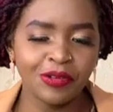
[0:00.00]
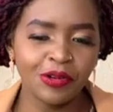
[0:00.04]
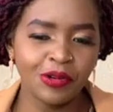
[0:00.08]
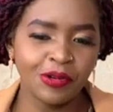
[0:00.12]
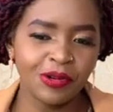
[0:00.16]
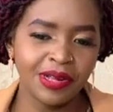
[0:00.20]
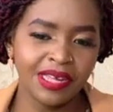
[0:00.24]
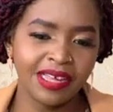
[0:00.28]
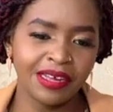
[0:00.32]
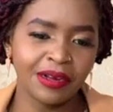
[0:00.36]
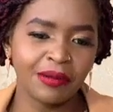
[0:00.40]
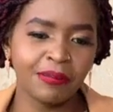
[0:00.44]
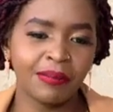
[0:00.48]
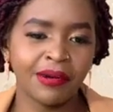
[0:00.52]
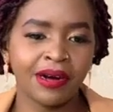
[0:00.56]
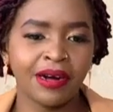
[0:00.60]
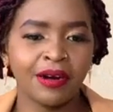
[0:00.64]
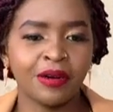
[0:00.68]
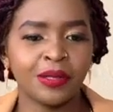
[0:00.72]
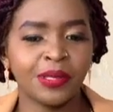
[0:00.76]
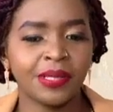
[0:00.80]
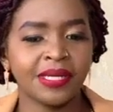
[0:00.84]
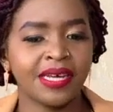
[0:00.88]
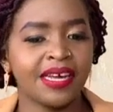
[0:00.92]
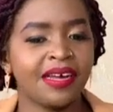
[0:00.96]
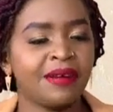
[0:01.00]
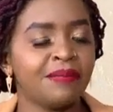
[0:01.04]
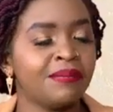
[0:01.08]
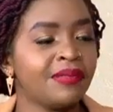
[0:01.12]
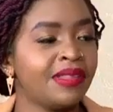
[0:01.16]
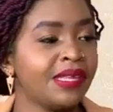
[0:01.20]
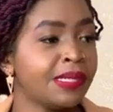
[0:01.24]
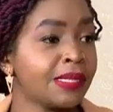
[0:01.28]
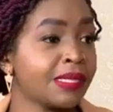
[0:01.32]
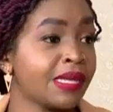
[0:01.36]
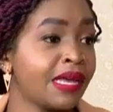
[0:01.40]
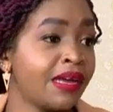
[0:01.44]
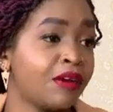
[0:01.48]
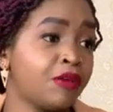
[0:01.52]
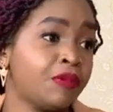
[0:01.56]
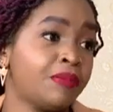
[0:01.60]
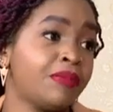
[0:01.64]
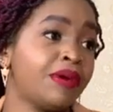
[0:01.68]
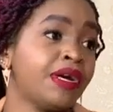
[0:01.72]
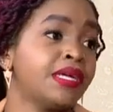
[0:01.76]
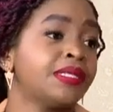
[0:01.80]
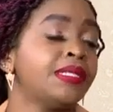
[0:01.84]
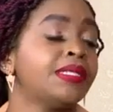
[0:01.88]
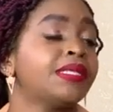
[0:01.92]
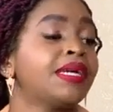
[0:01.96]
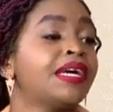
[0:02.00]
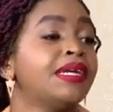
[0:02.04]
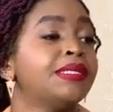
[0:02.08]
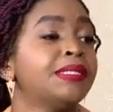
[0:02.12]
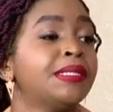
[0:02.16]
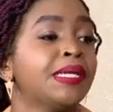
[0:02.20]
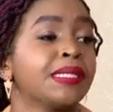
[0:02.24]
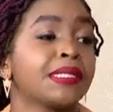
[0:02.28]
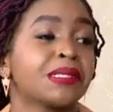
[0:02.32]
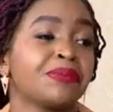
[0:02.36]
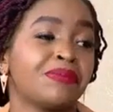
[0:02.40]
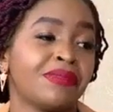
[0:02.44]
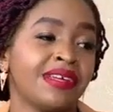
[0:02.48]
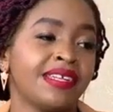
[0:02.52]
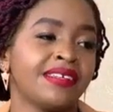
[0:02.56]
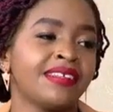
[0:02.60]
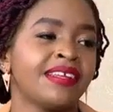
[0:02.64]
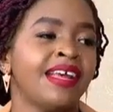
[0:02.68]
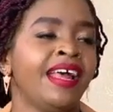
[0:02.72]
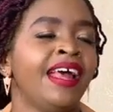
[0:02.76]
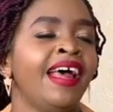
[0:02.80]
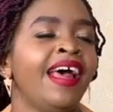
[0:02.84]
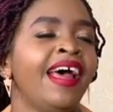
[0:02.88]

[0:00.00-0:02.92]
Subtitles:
going about this chiropractic adjustment.